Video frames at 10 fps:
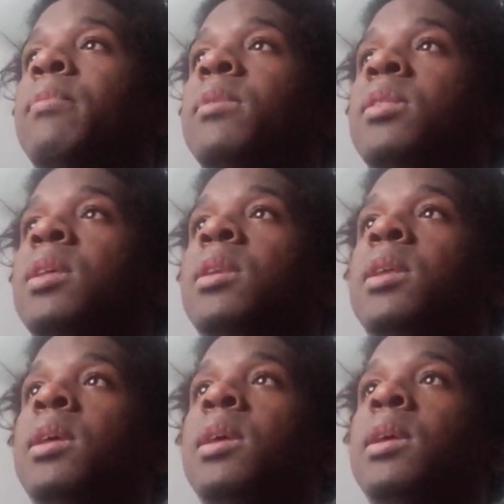
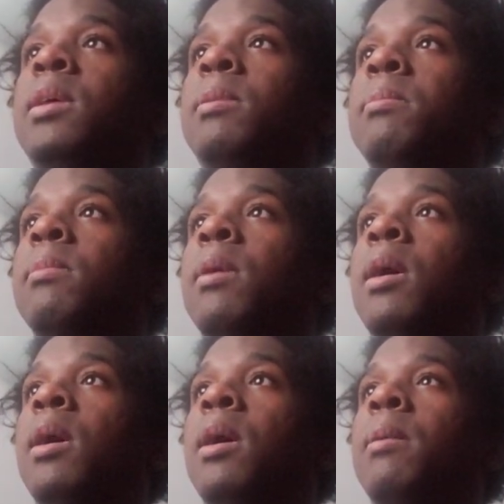Sidney.
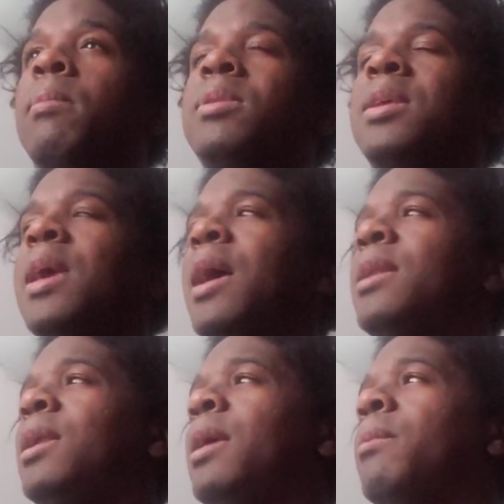What's the
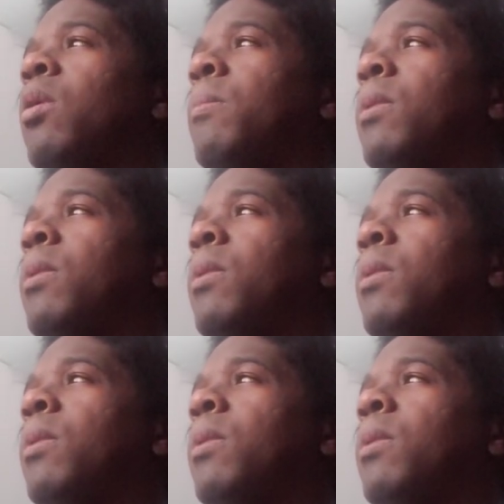guy's name?